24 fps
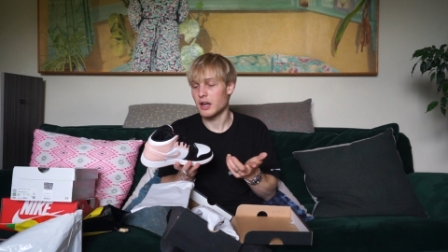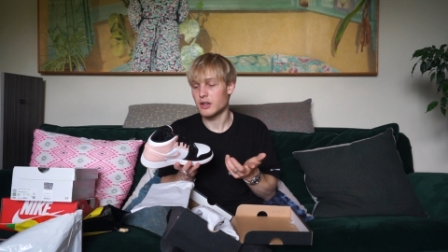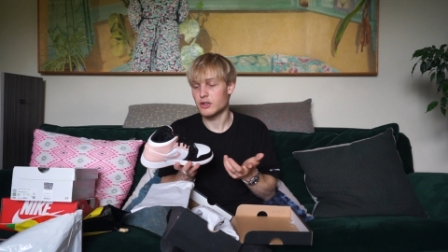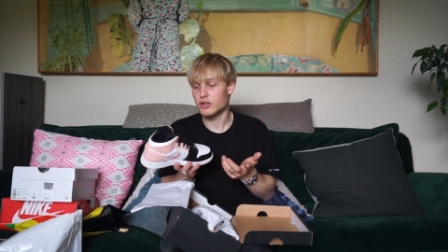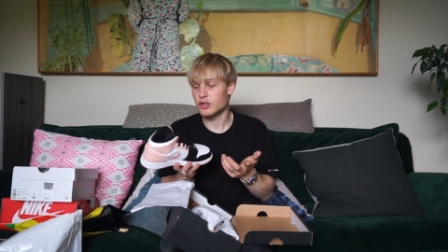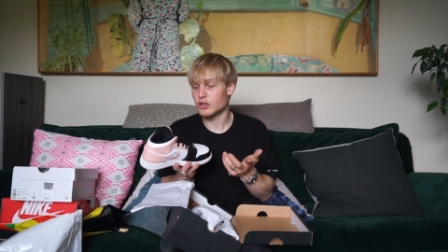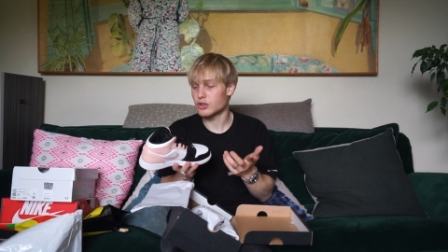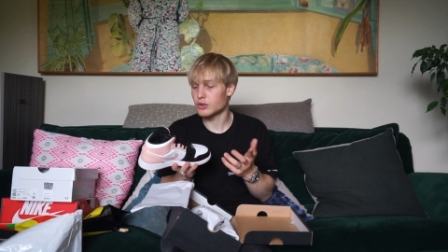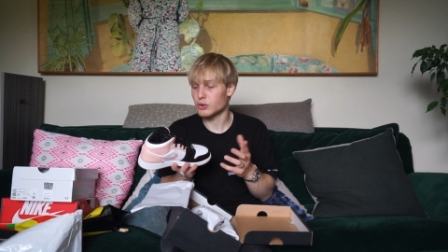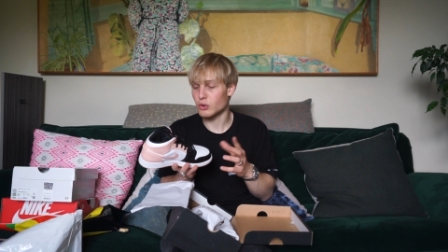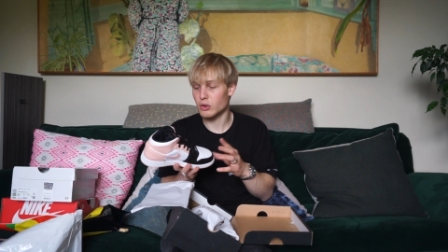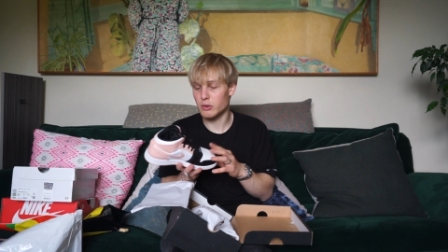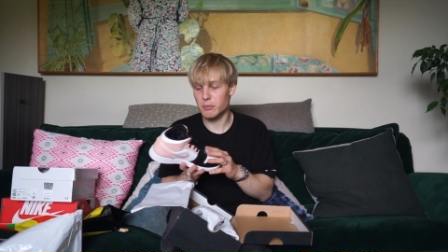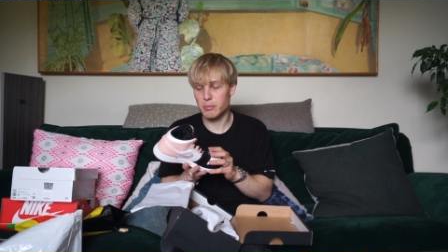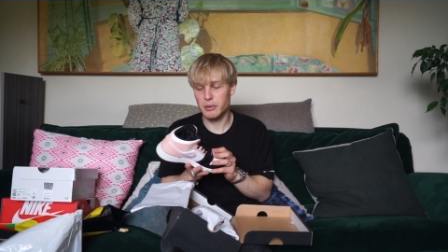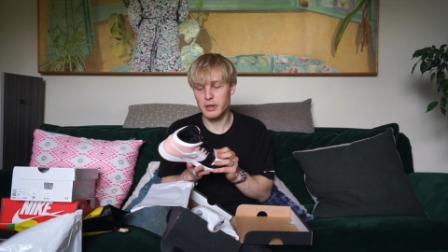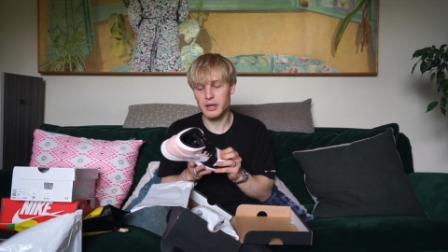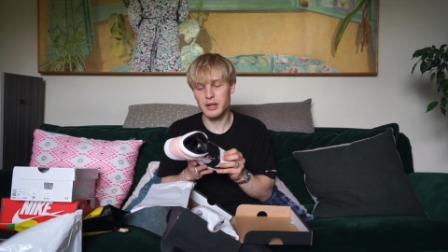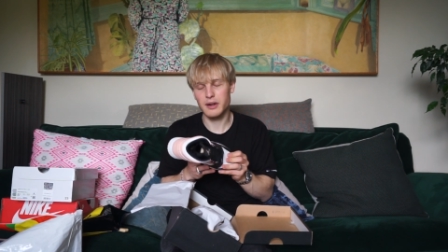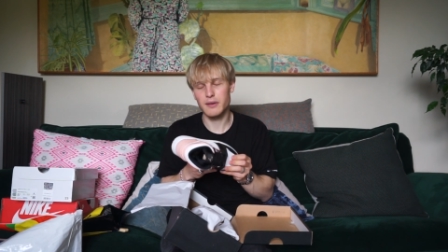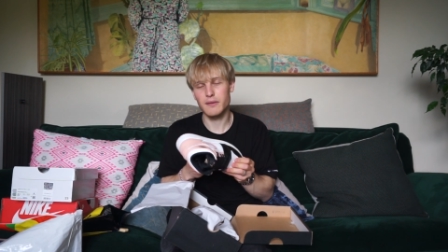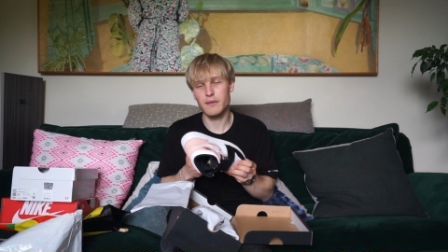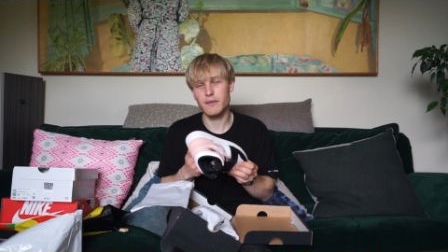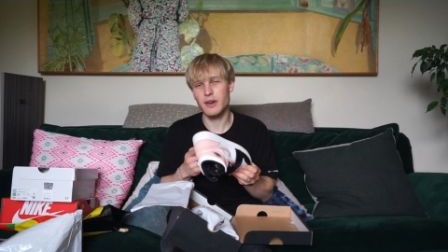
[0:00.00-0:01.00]
Just saw the
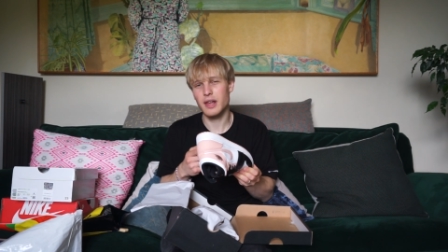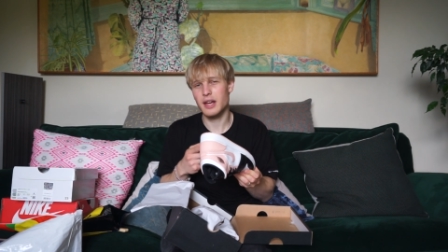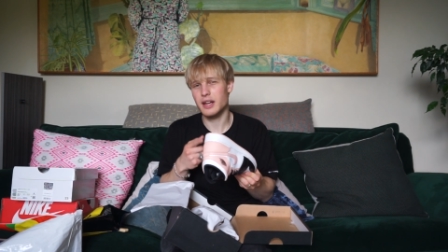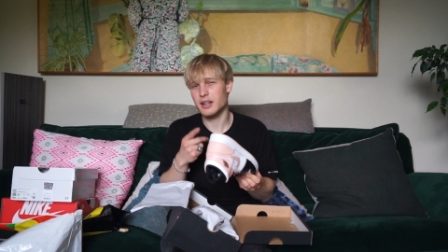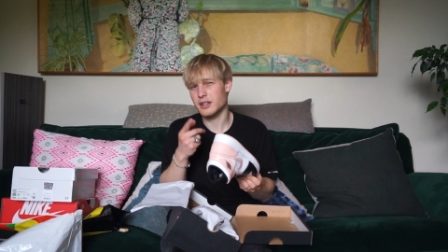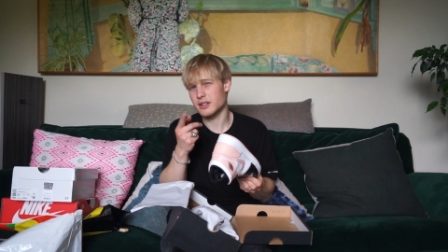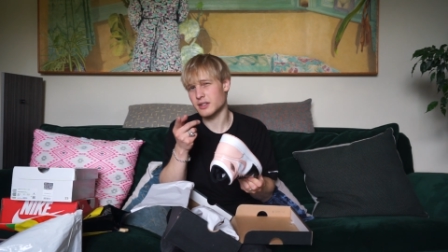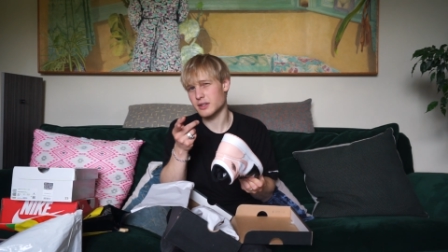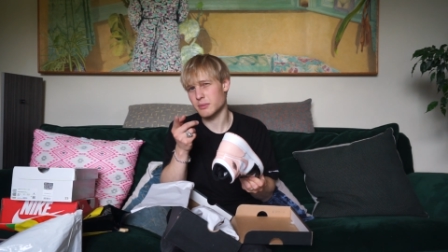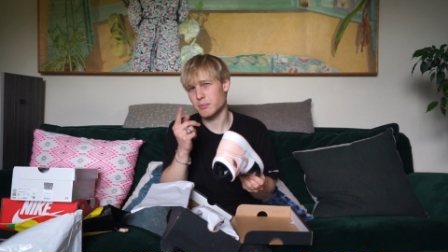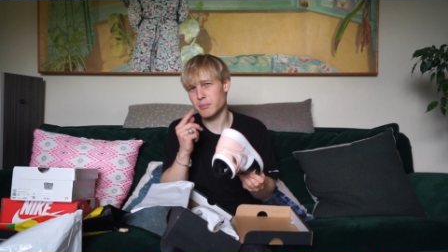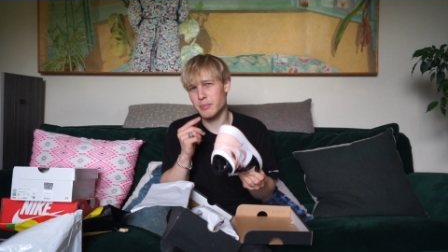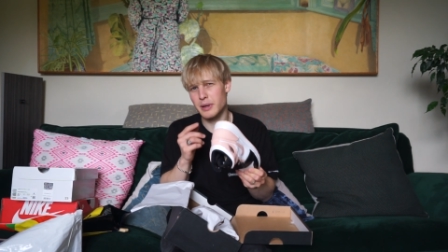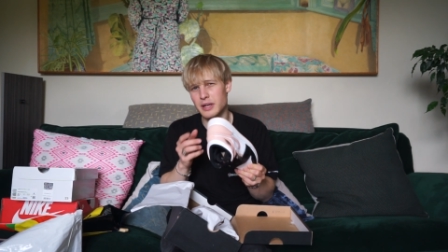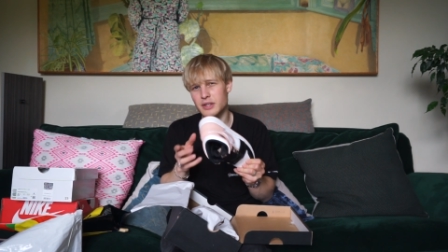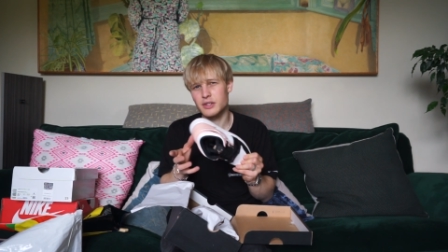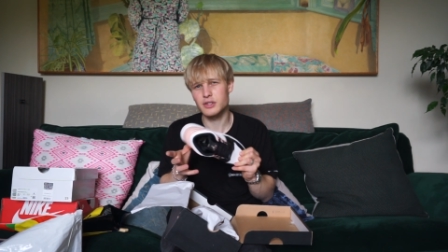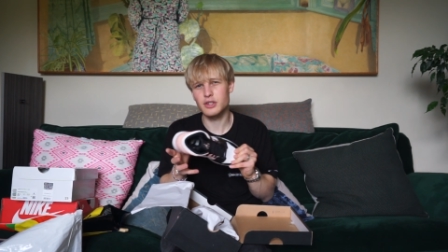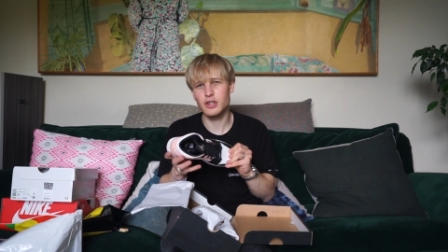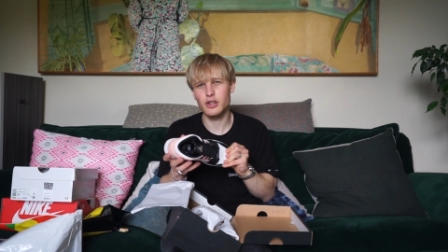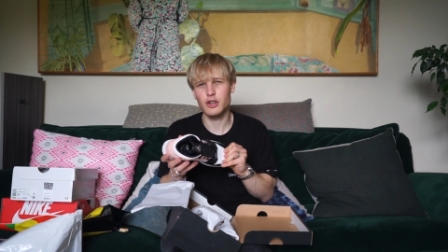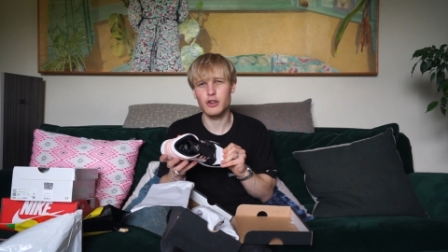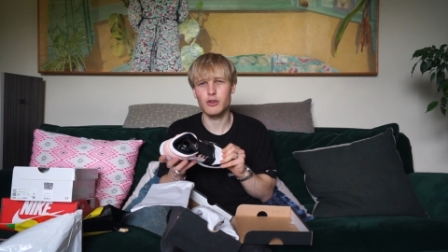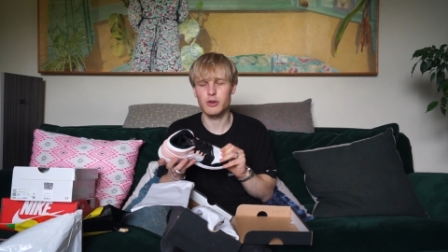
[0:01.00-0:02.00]
pig and flex,
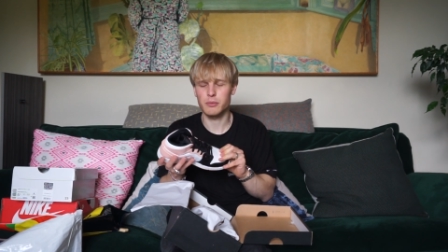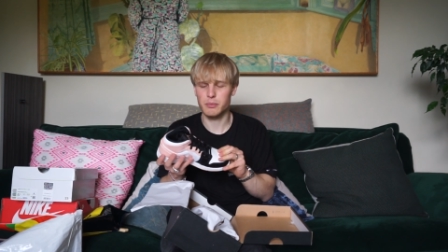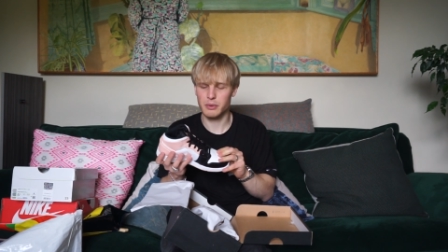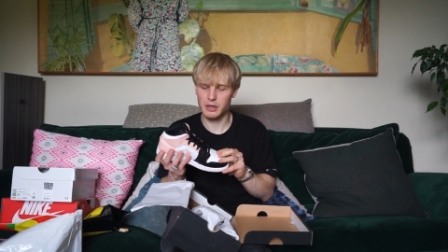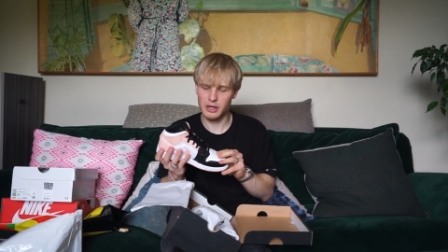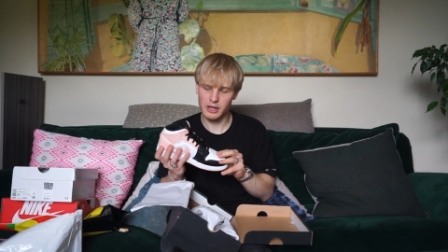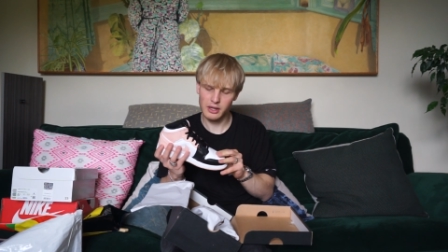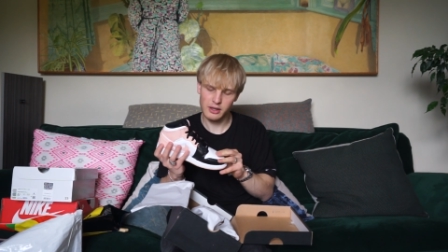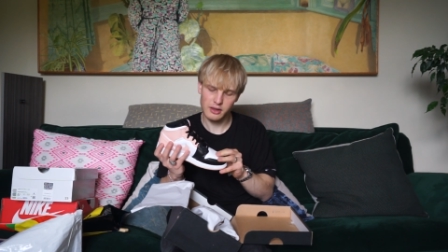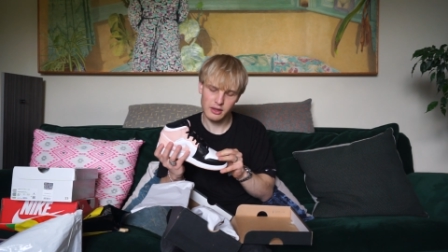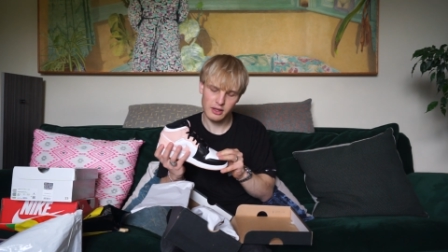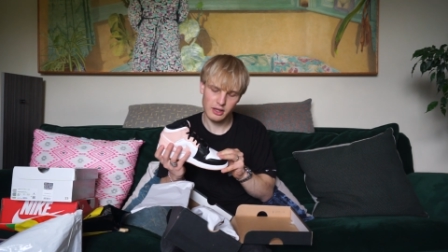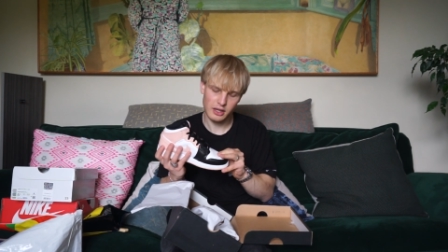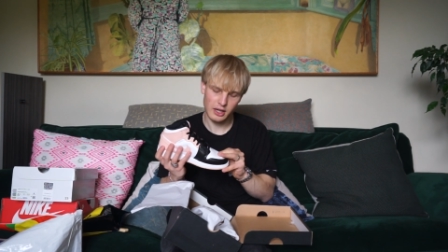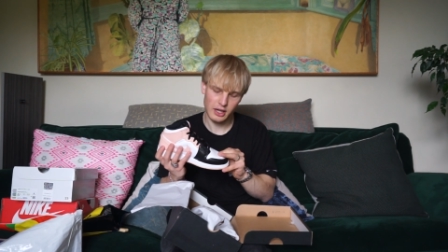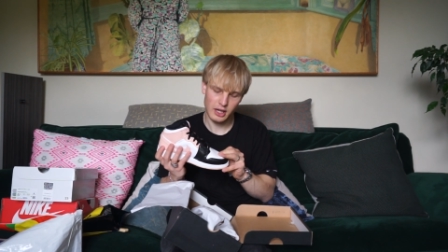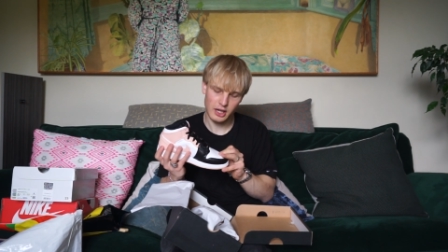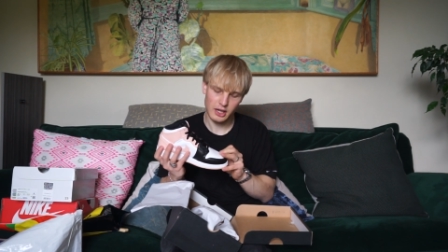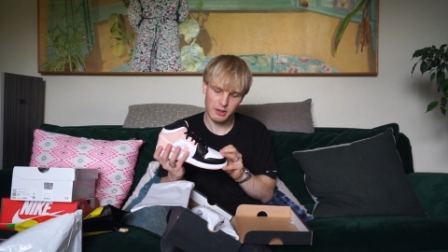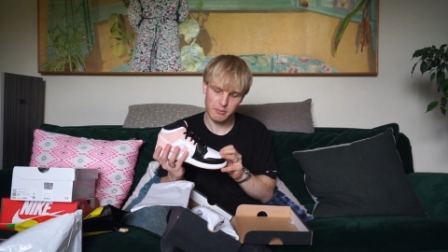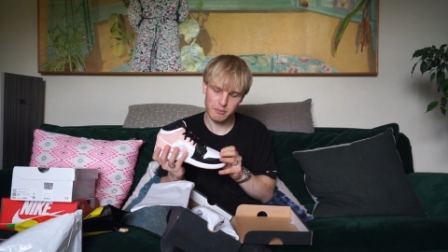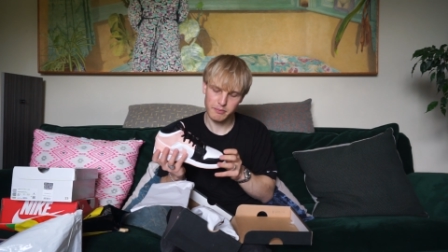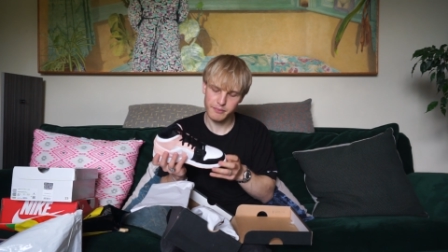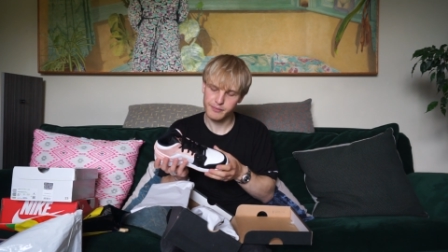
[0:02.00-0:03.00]
best cook group in the
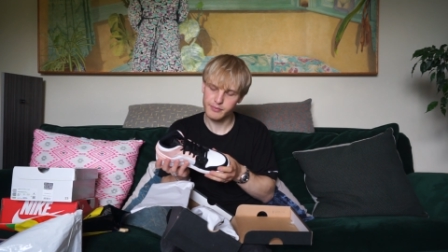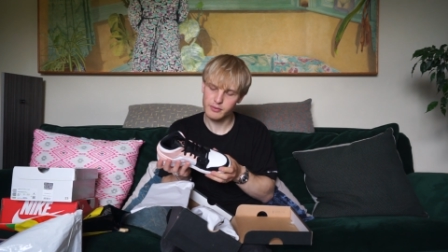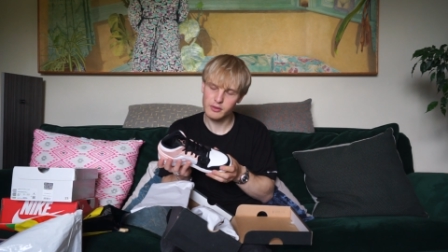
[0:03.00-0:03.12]
game.